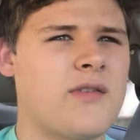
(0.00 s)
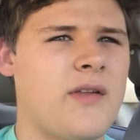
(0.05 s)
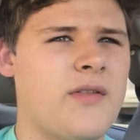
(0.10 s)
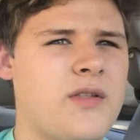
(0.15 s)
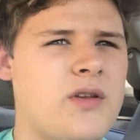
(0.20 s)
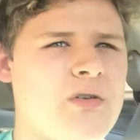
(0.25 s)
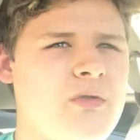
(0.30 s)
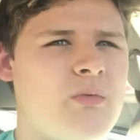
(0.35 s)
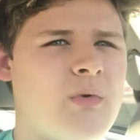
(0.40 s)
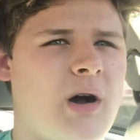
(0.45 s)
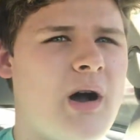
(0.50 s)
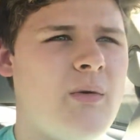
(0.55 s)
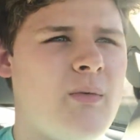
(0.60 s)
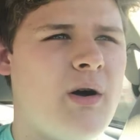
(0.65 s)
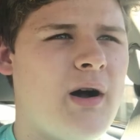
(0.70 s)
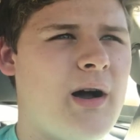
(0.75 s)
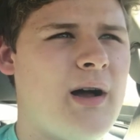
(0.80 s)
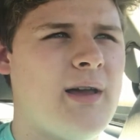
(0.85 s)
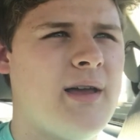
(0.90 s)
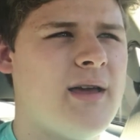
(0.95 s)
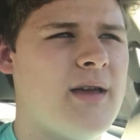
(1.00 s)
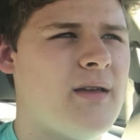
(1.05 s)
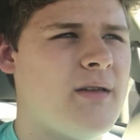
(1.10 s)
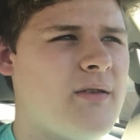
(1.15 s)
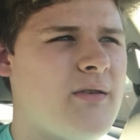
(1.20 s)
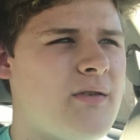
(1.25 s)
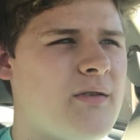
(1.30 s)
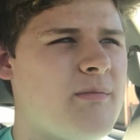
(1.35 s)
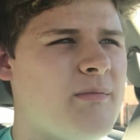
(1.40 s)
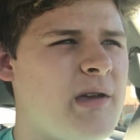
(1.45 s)
on the new Wawa
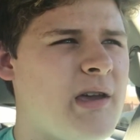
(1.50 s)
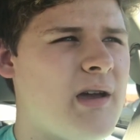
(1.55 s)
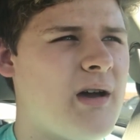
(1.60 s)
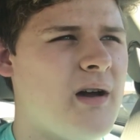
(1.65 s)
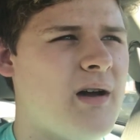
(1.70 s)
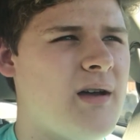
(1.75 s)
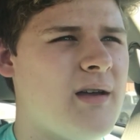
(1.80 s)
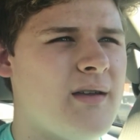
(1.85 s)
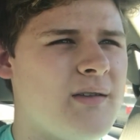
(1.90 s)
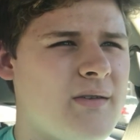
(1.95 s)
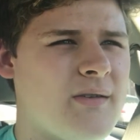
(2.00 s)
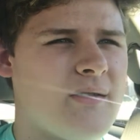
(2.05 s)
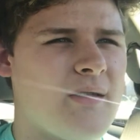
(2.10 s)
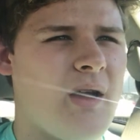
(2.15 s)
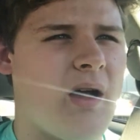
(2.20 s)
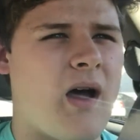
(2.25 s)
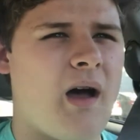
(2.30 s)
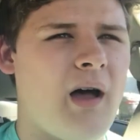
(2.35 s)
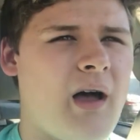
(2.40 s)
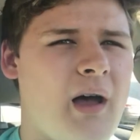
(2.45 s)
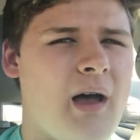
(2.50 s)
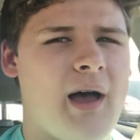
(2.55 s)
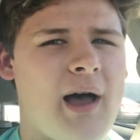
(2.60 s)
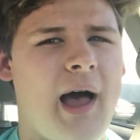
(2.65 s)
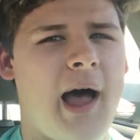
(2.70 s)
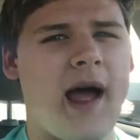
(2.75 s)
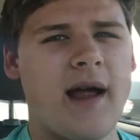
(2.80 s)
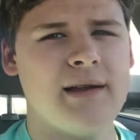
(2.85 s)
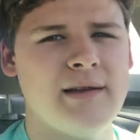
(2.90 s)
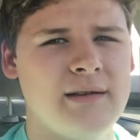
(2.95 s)
is because uh,
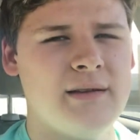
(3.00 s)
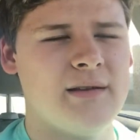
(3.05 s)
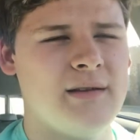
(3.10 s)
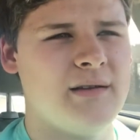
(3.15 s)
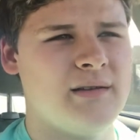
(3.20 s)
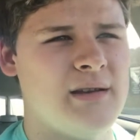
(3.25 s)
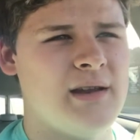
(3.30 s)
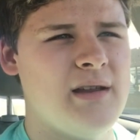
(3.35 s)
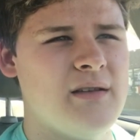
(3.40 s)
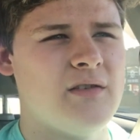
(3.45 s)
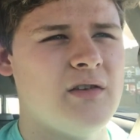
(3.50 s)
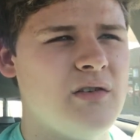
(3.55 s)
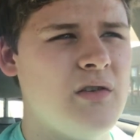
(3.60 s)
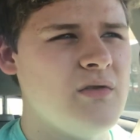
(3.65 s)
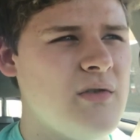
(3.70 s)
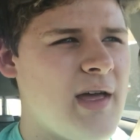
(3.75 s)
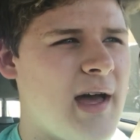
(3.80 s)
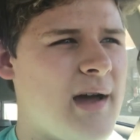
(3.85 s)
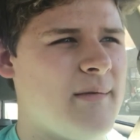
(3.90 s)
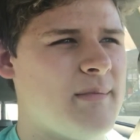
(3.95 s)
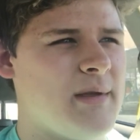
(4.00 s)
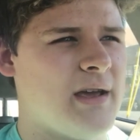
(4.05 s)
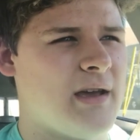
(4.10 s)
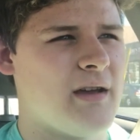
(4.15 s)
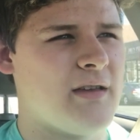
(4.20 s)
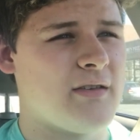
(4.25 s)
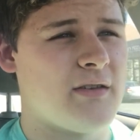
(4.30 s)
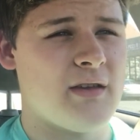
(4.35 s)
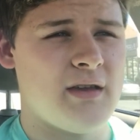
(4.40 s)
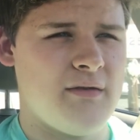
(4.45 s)
I need to do that
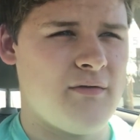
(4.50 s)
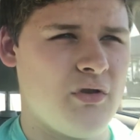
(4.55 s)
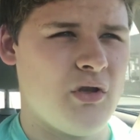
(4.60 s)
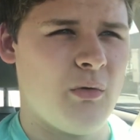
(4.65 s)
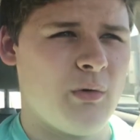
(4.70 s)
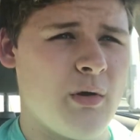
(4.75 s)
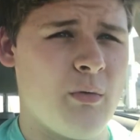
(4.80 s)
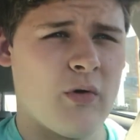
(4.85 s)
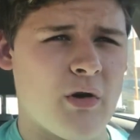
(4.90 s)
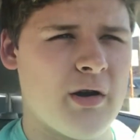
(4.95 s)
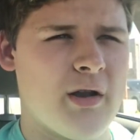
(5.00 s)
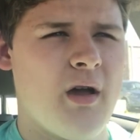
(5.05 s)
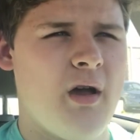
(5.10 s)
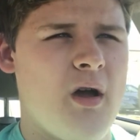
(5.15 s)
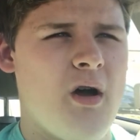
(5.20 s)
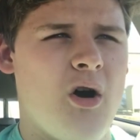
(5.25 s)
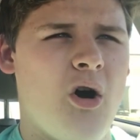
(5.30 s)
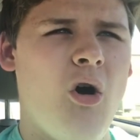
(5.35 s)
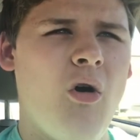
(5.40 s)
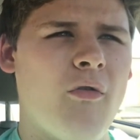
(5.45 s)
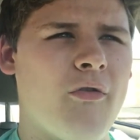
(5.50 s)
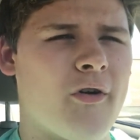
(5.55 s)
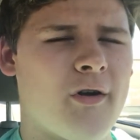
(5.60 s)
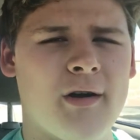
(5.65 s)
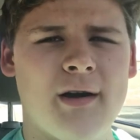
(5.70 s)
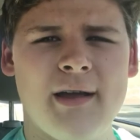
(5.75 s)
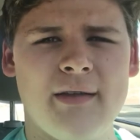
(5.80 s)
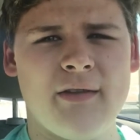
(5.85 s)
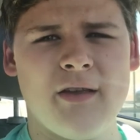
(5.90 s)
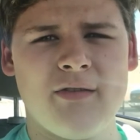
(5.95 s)
because even though we weren't
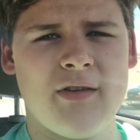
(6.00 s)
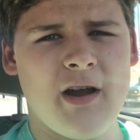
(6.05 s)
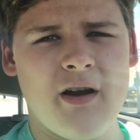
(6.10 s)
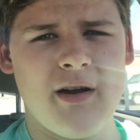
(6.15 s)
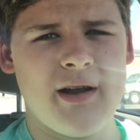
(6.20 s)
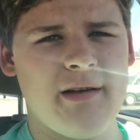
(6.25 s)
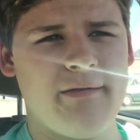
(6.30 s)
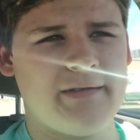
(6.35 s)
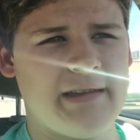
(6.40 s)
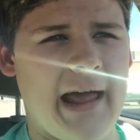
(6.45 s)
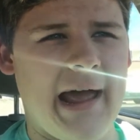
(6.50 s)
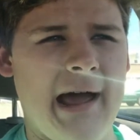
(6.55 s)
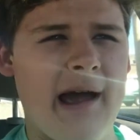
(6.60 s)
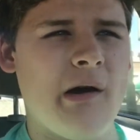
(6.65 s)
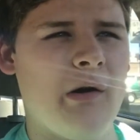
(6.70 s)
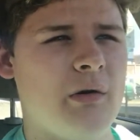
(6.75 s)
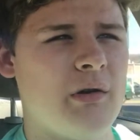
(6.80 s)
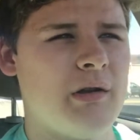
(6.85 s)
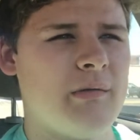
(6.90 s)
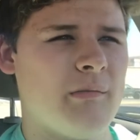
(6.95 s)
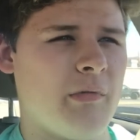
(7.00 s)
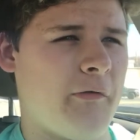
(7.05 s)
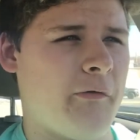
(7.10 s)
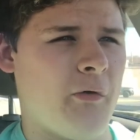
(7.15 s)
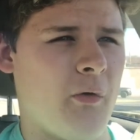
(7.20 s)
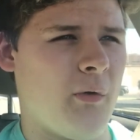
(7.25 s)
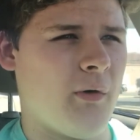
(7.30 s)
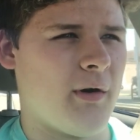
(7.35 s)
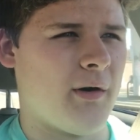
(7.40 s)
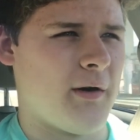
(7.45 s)
over in this area of town
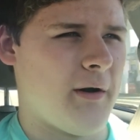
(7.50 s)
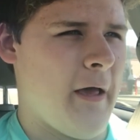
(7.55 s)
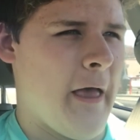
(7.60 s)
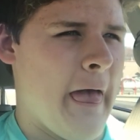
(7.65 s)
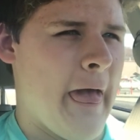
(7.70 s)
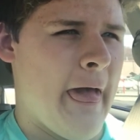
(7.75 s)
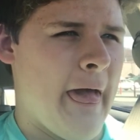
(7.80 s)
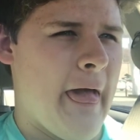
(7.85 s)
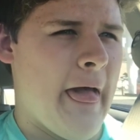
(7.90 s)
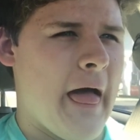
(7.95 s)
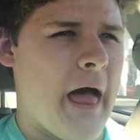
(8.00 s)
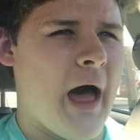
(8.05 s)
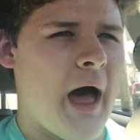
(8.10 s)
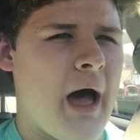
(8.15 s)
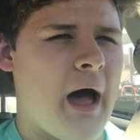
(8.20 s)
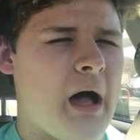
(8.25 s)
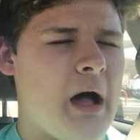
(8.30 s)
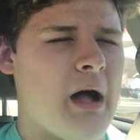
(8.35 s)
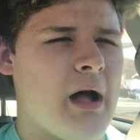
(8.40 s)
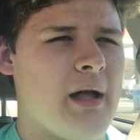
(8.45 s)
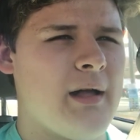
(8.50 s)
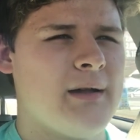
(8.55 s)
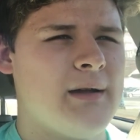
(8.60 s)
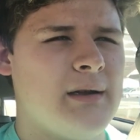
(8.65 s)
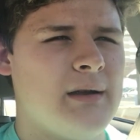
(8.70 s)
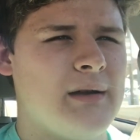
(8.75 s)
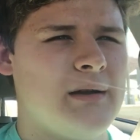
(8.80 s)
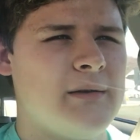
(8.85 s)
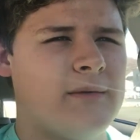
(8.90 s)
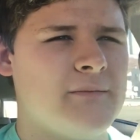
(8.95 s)
before, uh,
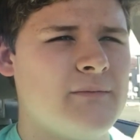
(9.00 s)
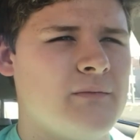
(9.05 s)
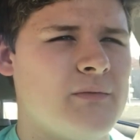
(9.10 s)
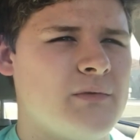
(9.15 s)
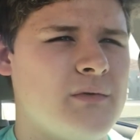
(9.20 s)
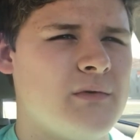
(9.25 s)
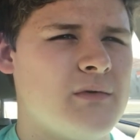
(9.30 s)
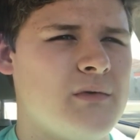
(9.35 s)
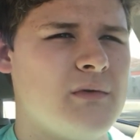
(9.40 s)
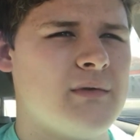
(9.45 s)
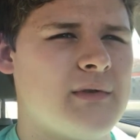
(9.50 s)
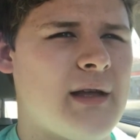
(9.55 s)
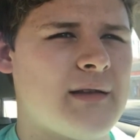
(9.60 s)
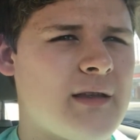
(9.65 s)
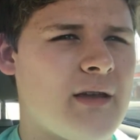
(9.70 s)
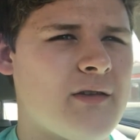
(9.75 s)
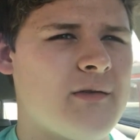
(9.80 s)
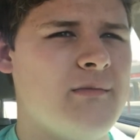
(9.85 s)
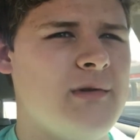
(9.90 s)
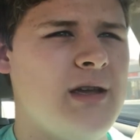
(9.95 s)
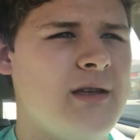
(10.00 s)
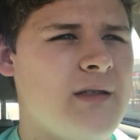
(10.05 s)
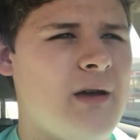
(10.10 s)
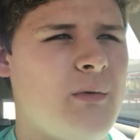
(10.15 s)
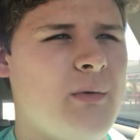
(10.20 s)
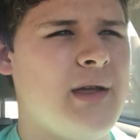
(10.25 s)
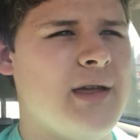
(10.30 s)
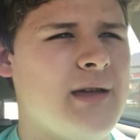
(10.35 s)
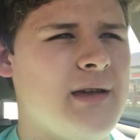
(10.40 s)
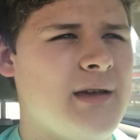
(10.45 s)
that doesn't mean
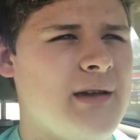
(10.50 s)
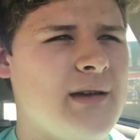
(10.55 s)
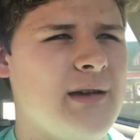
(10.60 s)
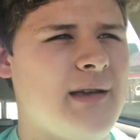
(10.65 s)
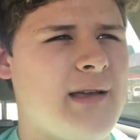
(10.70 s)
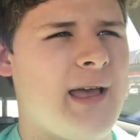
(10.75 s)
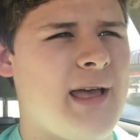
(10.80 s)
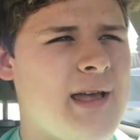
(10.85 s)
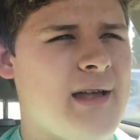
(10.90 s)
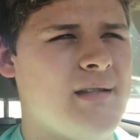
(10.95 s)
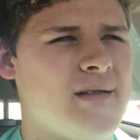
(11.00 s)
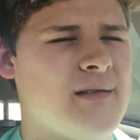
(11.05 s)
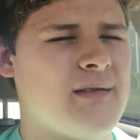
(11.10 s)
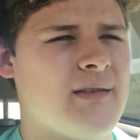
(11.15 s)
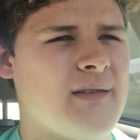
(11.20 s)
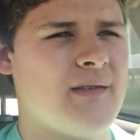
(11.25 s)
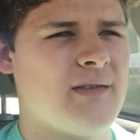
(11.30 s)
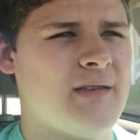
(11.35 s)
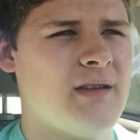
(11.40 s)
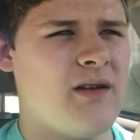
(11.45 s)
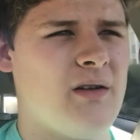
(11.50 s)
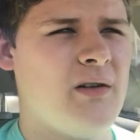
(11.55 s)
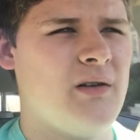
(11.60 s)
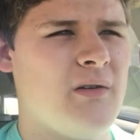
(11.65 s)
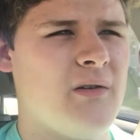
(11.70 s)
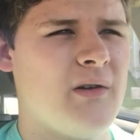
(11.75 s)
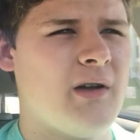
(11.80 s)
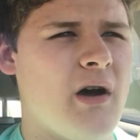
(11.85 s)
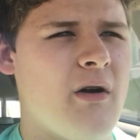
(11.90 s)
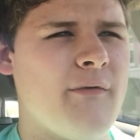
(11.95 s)
that we can't
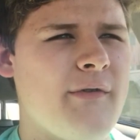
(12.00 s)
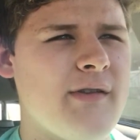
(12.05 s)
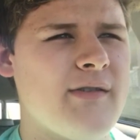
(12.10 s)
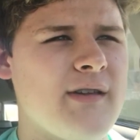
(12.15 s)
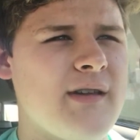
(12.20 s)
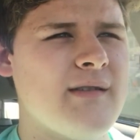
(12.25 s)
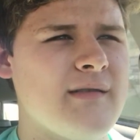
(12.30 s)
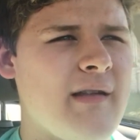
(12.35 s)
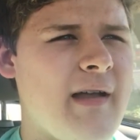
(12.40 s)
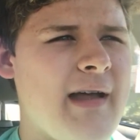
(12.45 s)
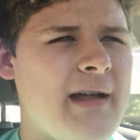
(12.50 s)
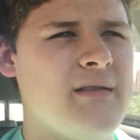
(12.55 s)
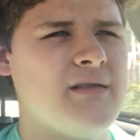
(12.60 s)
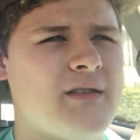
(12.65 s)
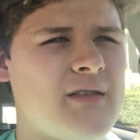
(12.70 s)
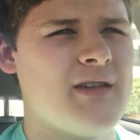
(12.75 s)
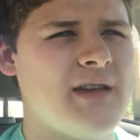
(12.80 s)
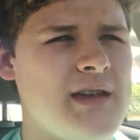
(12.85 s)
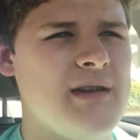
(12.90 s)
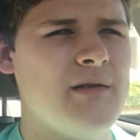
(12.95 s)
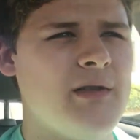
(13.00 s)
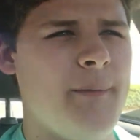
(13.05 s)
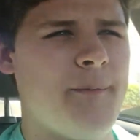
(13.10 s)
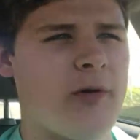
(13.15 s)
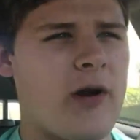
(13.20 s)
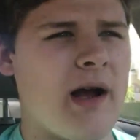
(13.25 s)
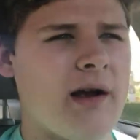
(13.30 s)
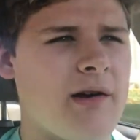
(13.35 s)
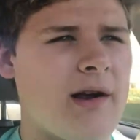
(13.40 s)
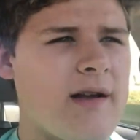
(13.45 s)
still go visit and see the
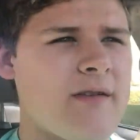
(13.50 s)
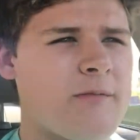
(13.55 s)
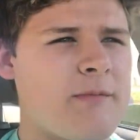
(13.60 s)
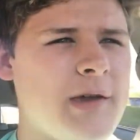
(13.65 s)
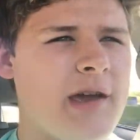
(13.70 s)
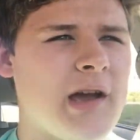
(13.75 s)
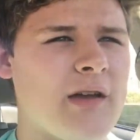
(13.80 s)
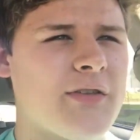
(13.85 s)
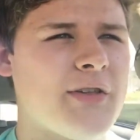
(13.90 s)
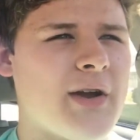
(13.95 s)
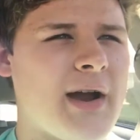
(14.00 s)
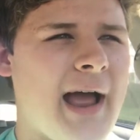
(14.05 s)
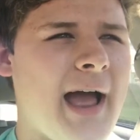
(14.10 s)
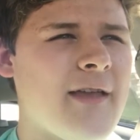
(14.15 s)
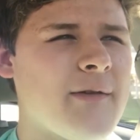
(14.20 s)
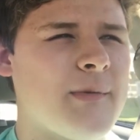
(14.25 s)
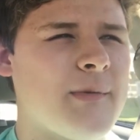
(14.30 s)
progress because there has